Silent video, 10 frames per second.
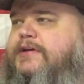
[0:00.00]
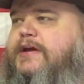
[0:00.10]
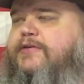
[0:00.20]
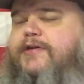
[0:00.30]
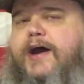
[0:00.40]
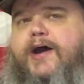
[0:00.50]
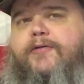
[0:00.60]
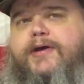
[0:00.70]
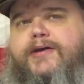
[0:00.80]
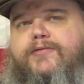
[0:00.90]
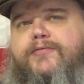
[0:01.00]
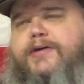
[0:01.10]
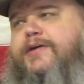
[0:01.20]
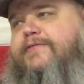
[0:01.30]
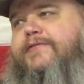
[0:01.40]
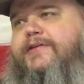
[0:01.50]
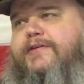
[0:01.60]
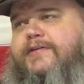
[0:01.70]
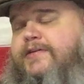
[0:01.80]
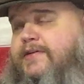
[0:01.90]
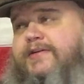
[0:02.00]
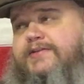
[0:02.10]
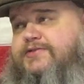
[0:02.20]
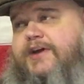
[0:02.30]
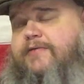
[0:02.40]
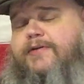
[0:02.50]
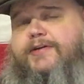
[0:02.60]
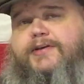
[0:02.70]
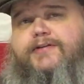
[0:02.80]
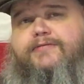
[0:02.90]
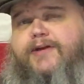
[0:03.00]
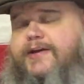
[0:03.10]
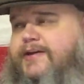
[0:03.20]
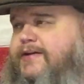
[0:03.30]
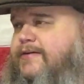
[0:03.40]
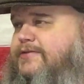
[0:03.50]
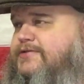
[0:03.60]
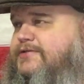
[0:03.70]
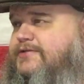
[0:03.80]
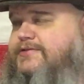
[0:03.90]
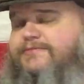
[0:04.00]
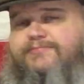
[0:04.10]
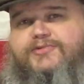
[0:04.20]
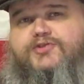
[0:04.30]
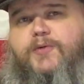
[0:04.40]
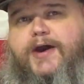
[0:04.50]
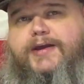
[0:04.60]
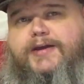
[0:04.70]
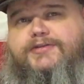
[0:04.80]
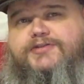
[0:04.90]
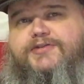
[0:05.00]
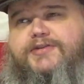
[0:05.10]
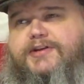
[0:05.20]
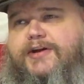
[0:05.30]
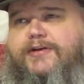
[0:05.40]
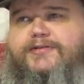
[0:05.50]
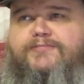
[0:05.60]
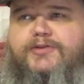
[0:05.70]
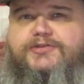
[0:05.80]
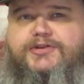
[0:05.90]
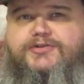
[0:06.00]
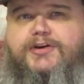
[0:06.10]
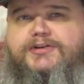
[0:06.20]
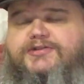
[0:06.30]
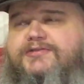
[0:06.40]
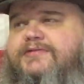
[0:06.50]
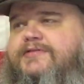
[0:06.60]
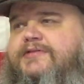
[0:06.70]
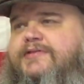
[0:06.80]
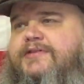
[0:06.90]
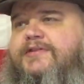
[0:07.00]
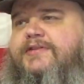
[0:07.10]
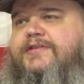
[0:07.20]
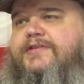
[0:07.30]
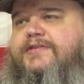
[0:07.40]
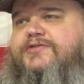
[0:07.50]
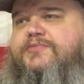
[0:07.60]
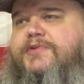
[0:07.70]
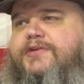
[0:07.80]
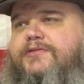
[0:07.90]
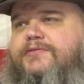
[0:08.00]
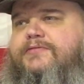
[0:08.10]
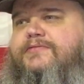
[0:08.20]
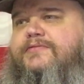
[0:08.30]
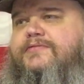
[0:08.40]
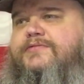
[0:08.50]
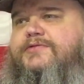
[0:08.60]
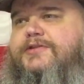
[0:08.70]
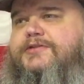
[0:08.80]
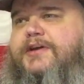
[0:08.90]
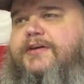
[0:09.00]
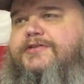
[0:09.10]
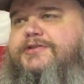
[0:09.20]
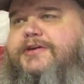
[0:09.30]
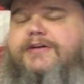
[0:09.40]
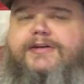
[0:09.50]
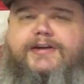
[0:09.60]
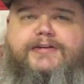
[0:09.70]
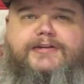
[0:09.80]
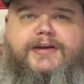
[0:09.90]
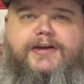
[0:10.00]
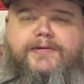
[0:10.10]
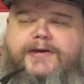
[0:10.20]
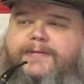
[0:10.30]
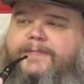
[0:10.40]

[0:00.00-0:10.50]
hear the highway way off in the. It's not really right here. It's quiet out, so you can hear it. Mostly trucks. Those are big old truck tires you're hearing out on the highway.